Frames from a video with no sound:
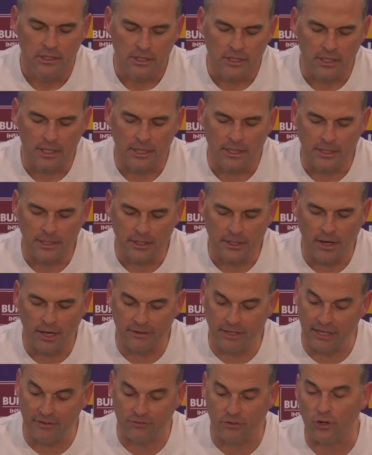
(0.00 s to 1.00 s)
I
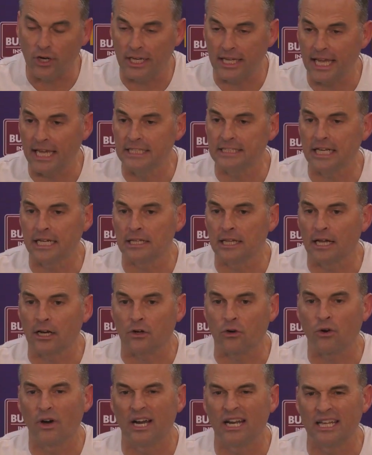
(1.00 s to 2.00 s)
give KJ a lot of
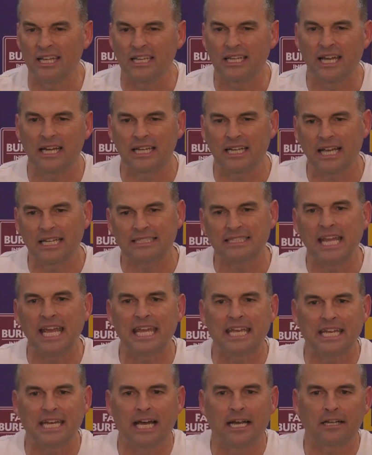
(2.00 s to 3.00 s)
credit. Kind of got
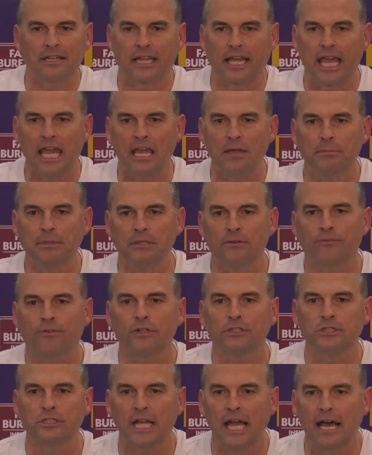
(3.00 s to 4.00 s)
taken out of the game in the
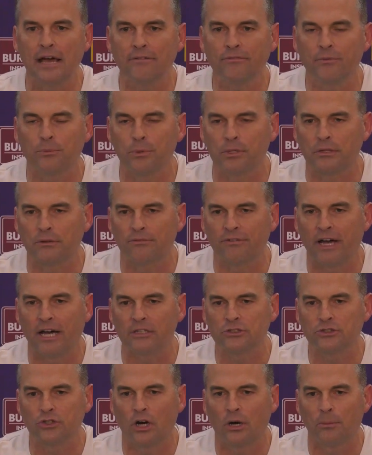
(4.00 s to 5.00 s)
first half with the foul
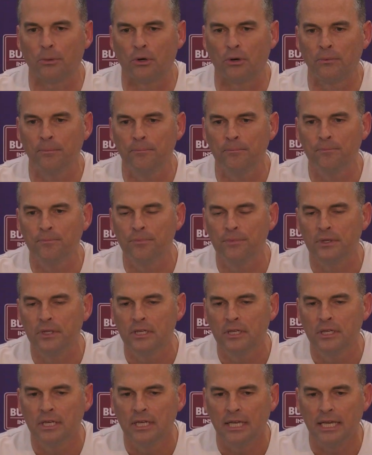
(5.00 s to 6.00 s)
trouble,
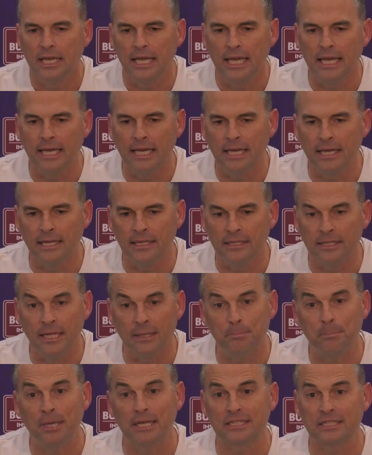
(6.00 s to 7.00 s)
and then
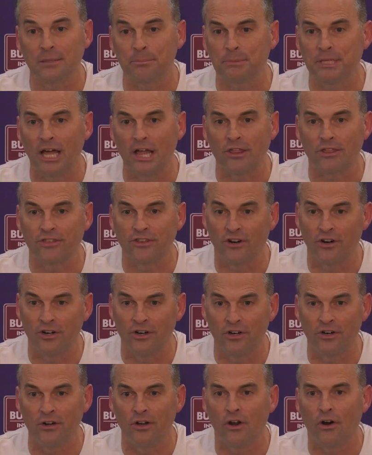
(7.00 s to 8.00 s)
picked up that
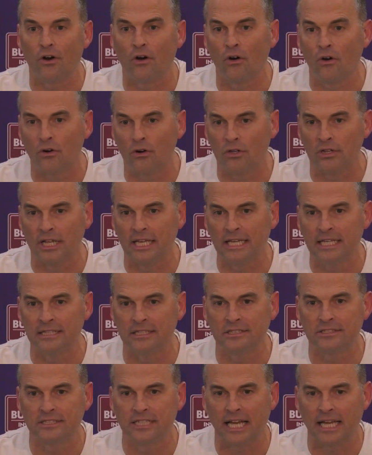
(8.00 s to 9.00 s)
third early in
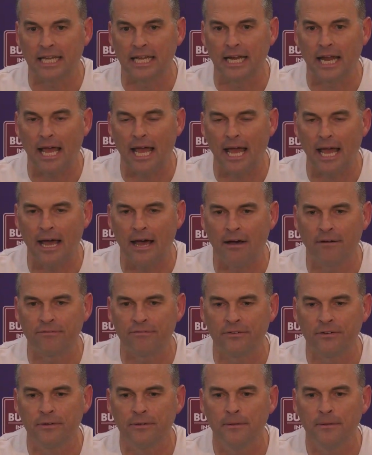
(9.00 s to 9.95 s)
the second half,